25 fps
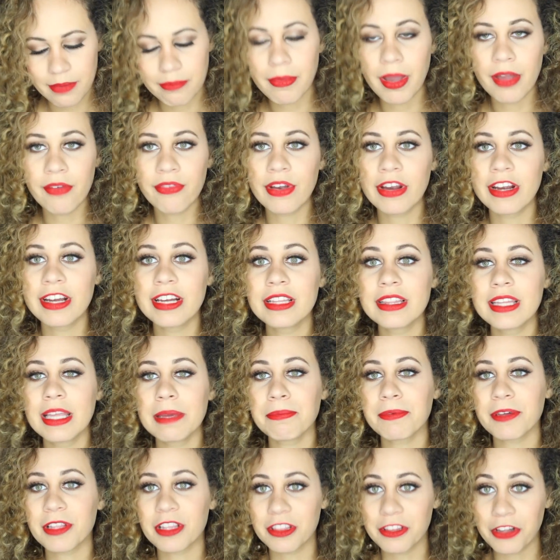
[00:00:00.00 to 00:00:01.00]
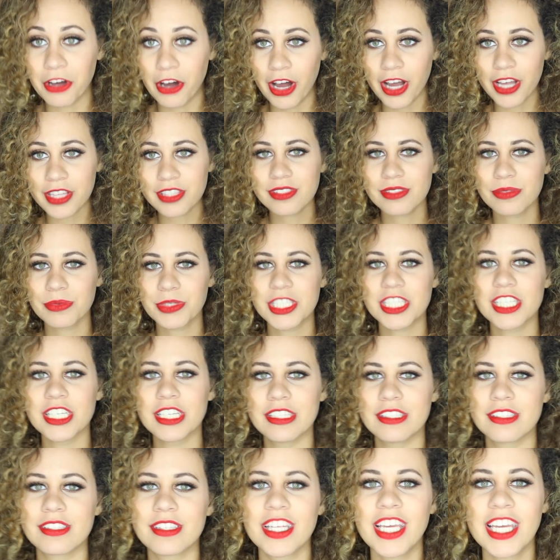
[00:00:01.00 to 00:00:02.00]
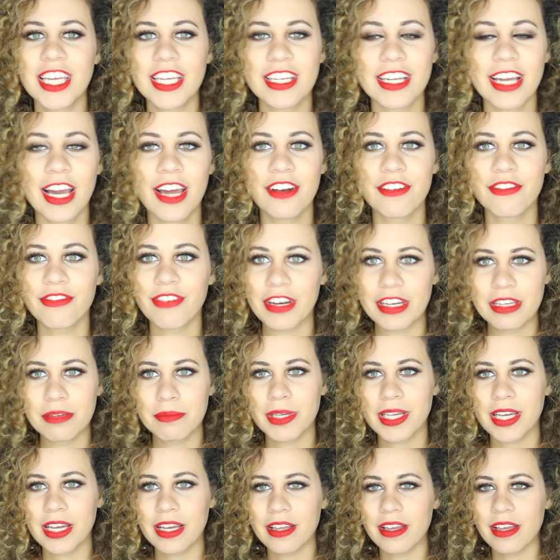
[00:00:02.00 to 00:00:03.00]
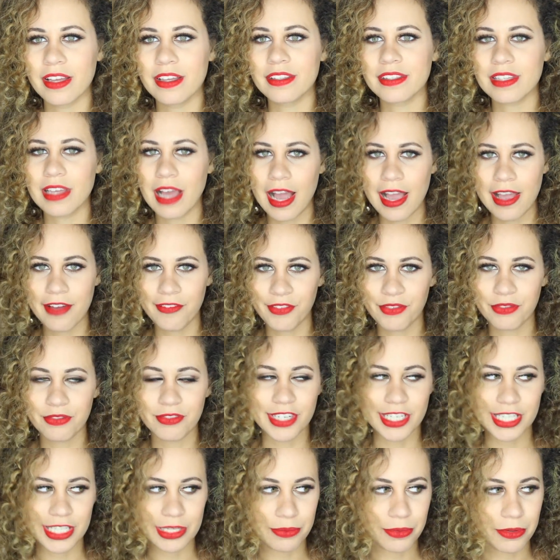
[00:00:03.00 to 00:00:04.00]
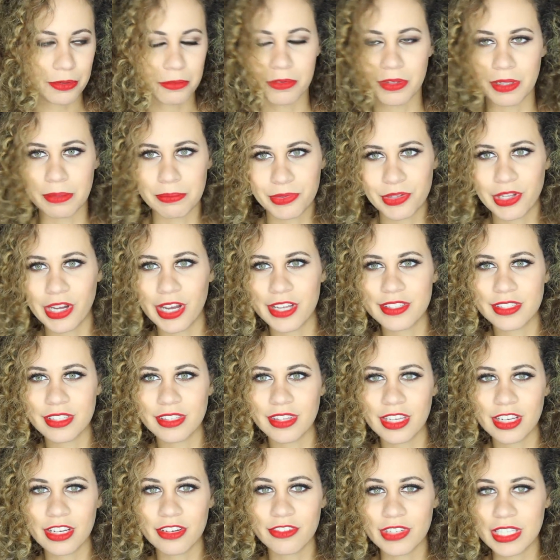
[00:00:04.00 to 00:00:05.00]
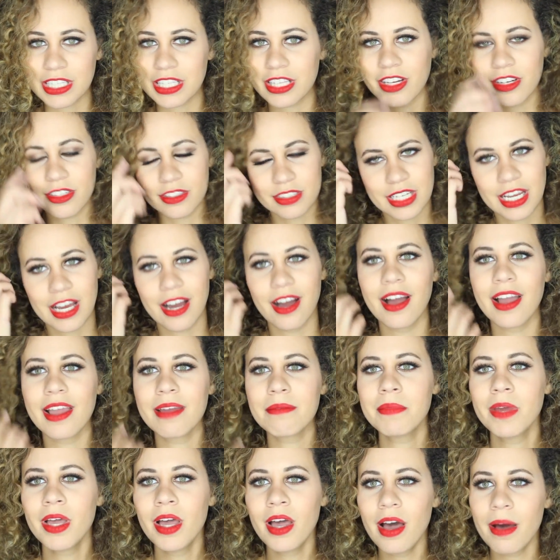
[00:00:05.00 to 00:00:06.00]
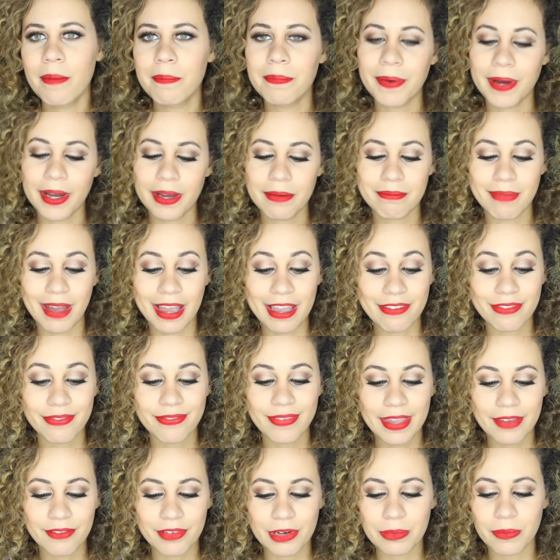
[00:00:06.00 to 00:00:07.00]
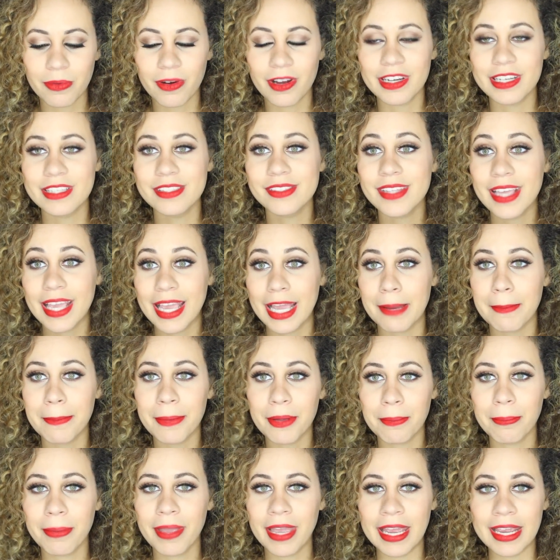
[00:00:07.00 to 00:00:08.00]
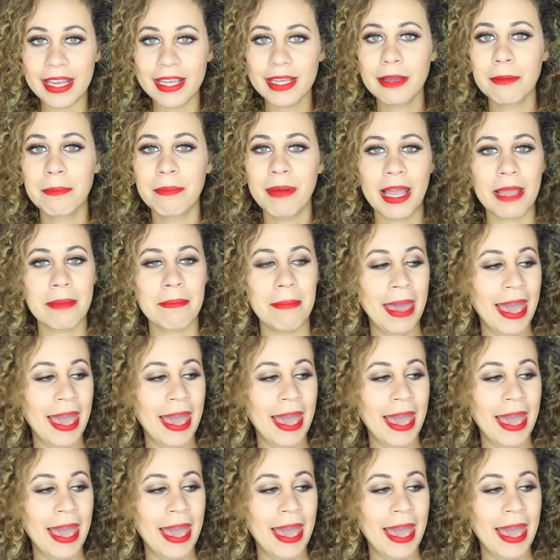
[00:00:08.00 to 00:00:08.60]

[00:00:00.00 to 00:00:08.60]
my favorite lip gloss, which is like kind of funny because I haven't really worn lip gloss in like a really long time, but my favorite one is Ample Pink by